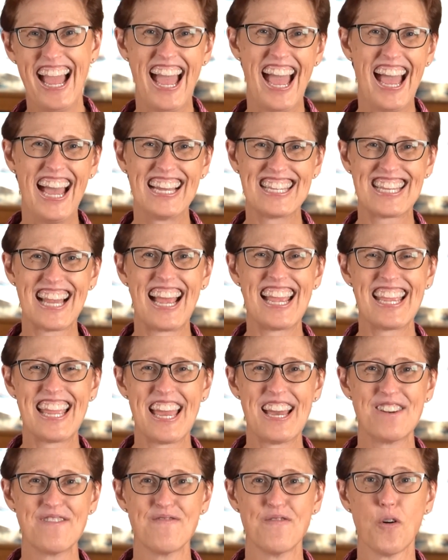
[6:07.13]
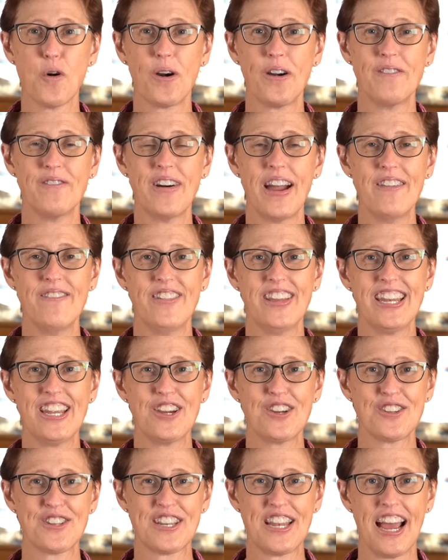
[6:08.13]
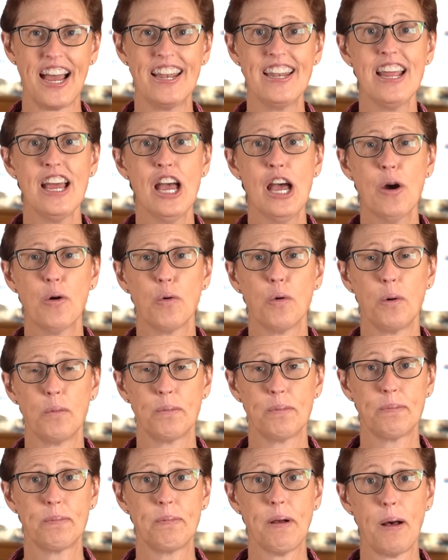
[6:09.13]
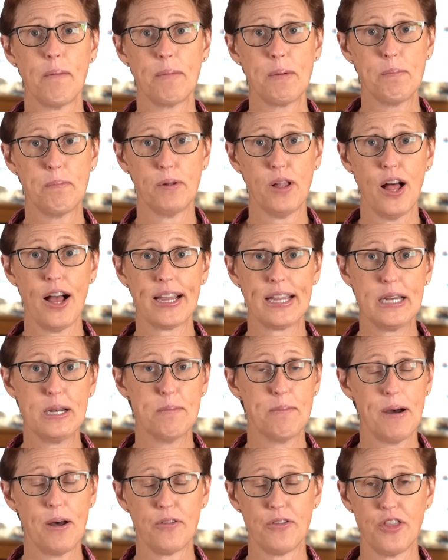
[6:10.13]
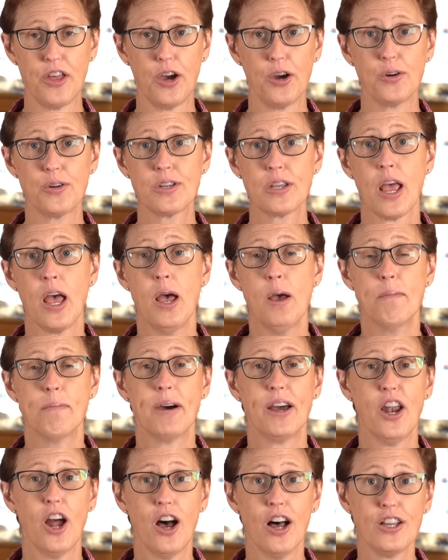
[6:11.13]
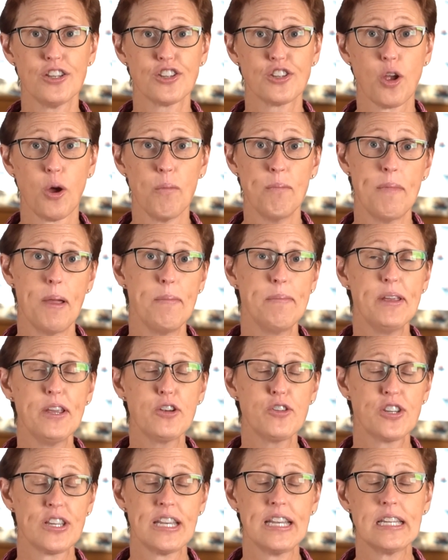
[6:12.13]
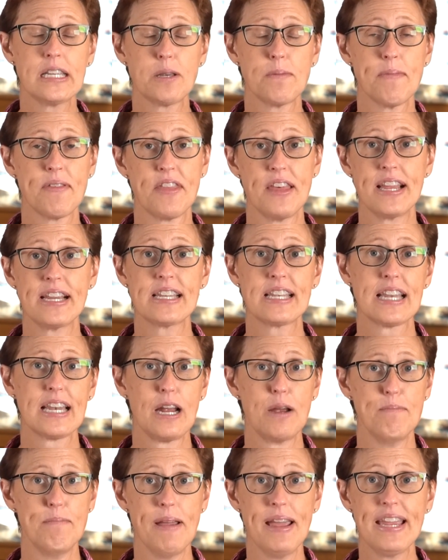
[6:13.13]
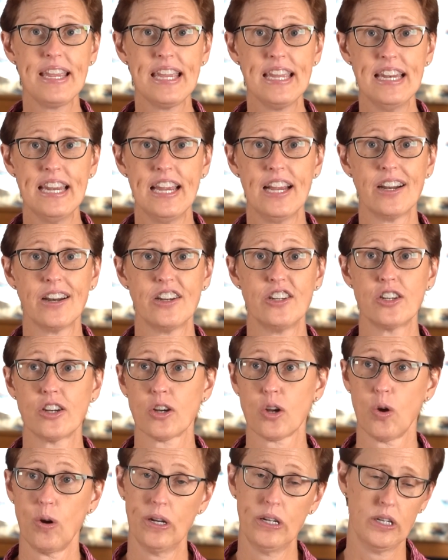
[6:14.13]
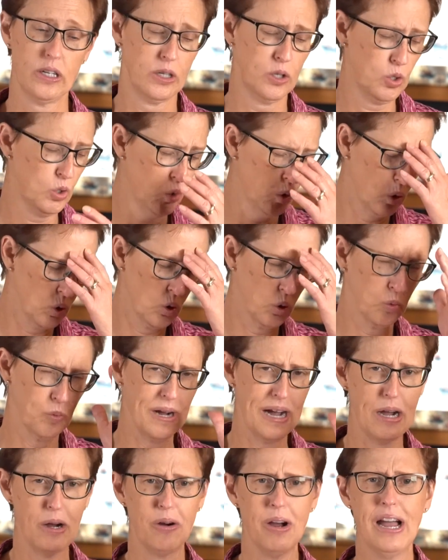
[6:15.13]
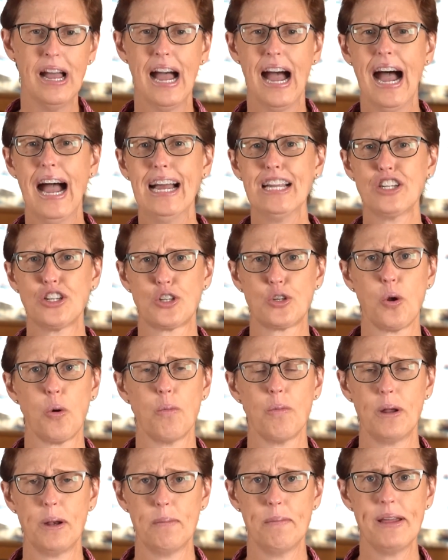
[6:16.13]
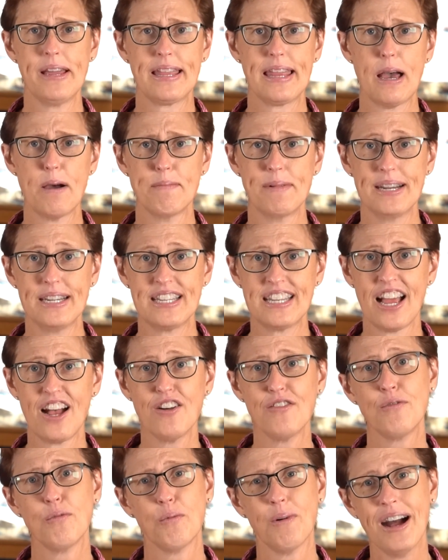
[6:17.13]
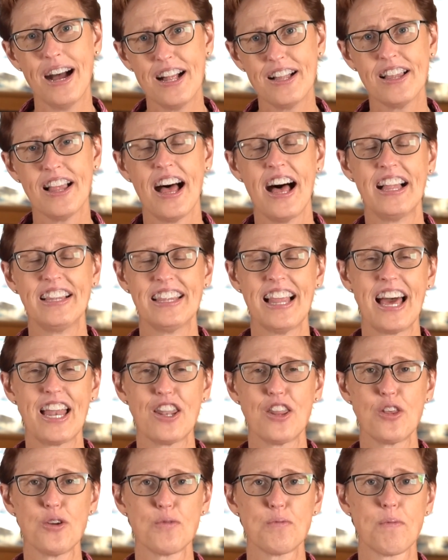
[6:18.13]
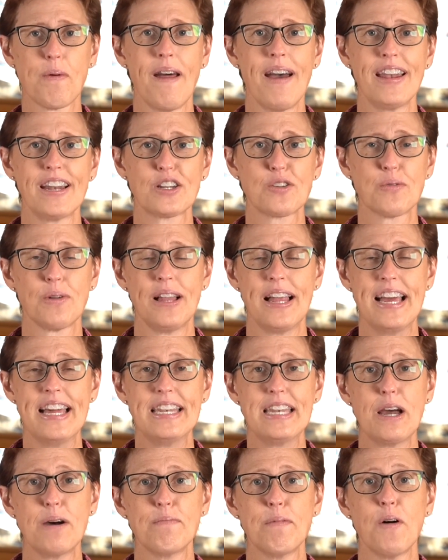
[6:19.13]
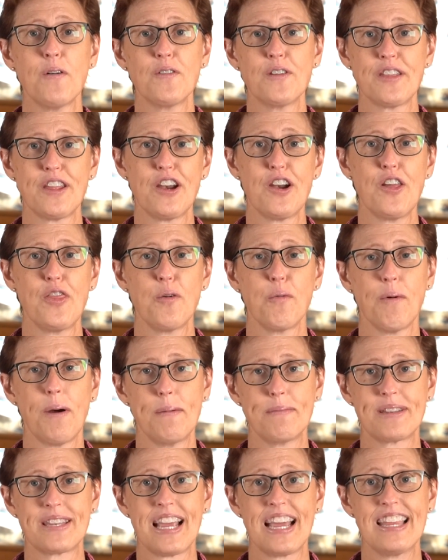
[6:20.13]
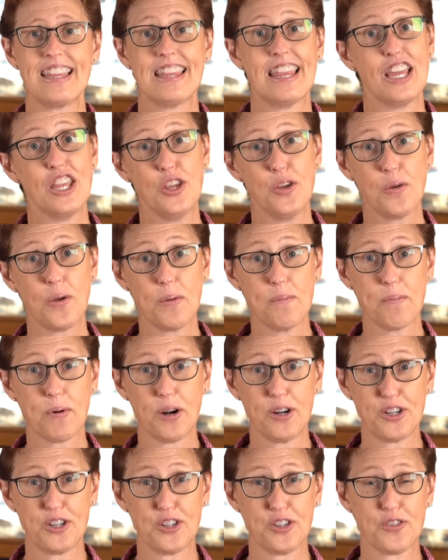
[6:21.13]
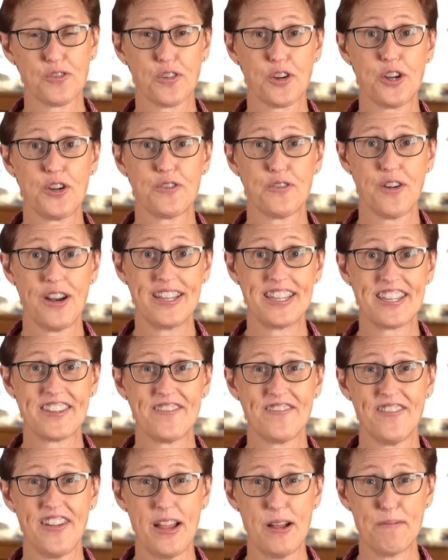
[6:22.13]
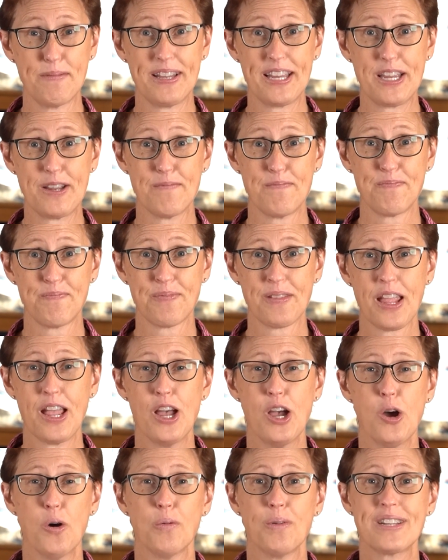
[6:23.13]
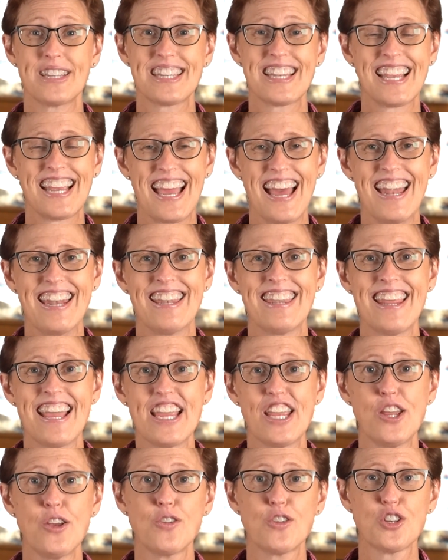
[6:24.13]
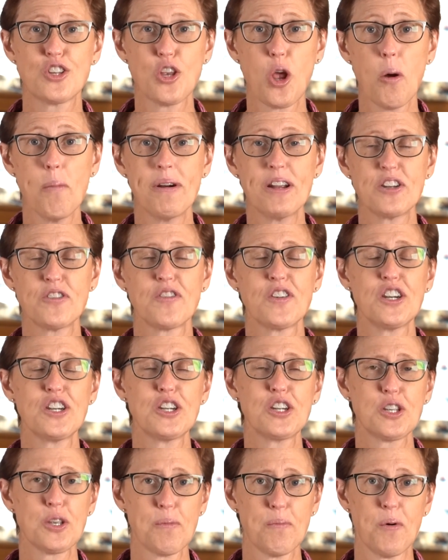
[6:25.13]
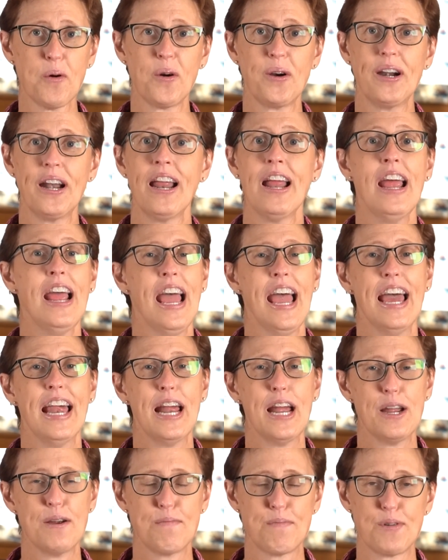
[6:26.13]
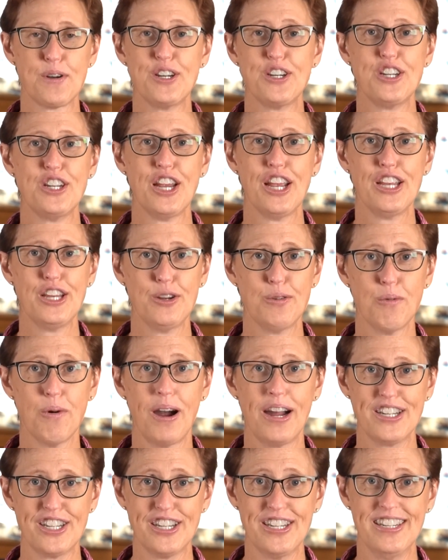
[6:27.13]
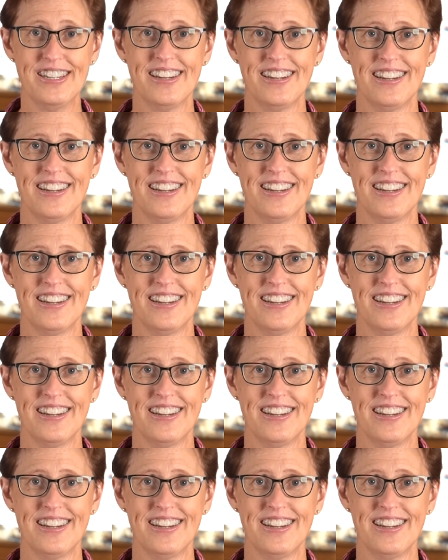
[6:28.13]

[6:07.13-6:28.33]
As I get more of my videos done, I'll be blogging about those. But also, maybe you see some things that I'm making here and you're going, ooh, wow, I just don't want to make that myself. Well, a lot of those products will end up over there on the website that you can purchase for your friends and family. Once again, thank you so much for your support, and I appreciate you watching.